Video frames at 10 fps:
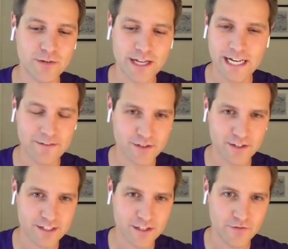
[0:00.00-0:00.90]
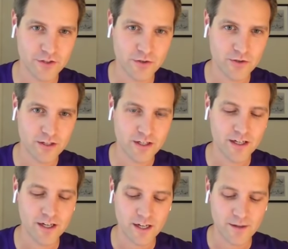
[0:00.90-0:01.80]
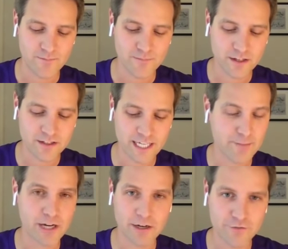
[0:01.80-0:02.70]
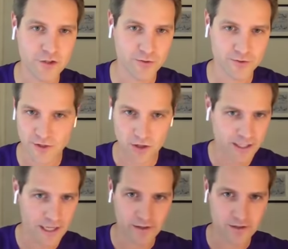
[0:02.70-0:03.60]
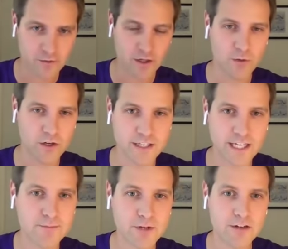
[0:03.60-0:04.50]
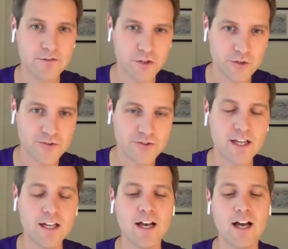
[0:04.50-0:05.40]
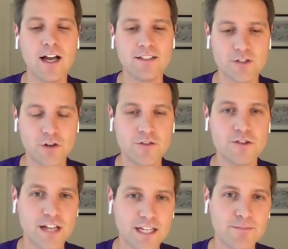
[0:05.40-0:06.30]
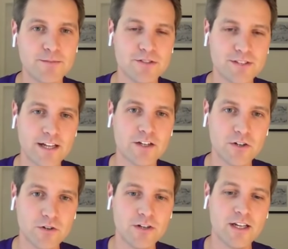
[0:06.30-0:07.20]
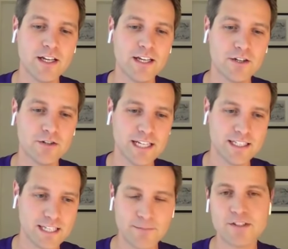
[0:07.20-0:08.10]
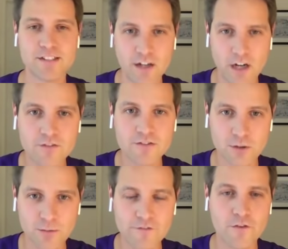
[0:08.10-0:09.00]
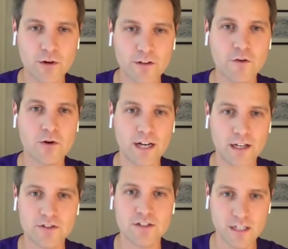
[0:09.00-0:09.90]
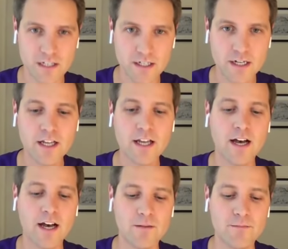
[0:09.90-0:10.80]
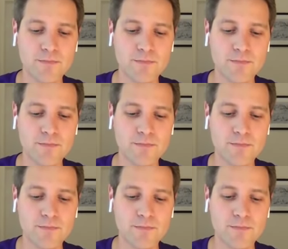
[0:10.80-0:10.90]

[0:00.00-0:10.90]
right after this interview, campground views altogether, one word, campground views. And so if you sign up using that code, it'll take 10% off. So it'll be $44 a year. And